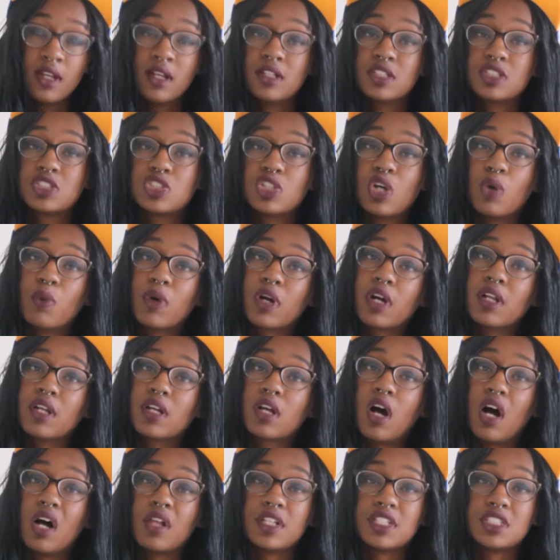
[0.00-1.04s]
So we're gonna
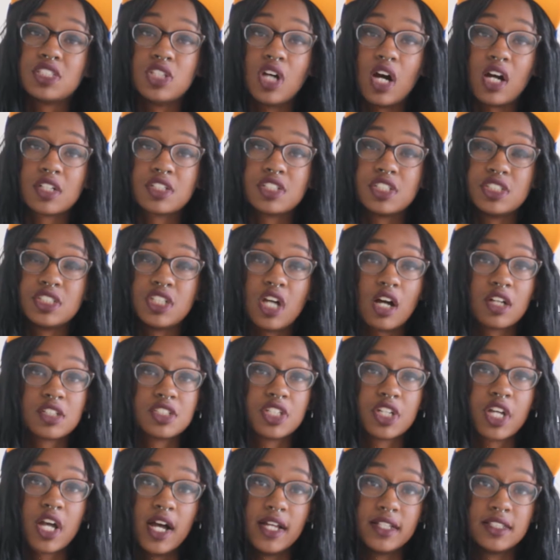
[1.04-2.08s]
call this doctor
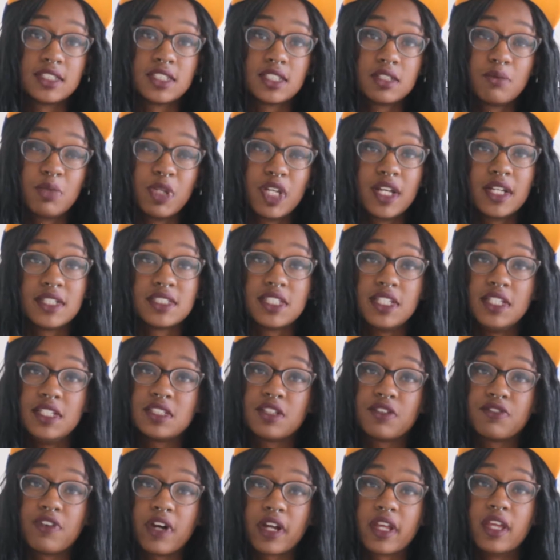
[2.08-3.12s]
Dr. Cunt, because he's
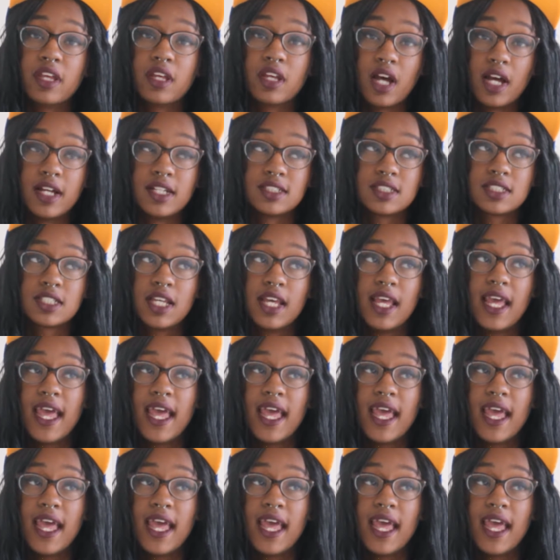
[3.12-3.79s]
a fucking cunt.